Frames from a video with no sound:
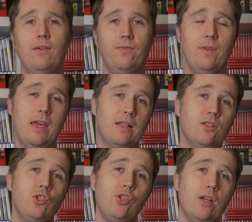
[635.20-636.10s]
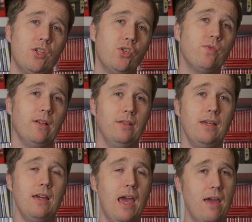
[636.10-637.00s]
If it's just
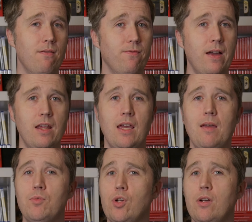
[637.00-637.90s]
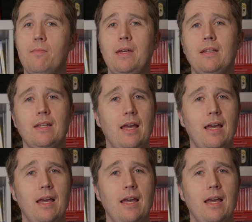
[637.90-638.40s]
strictly a fighting game tournament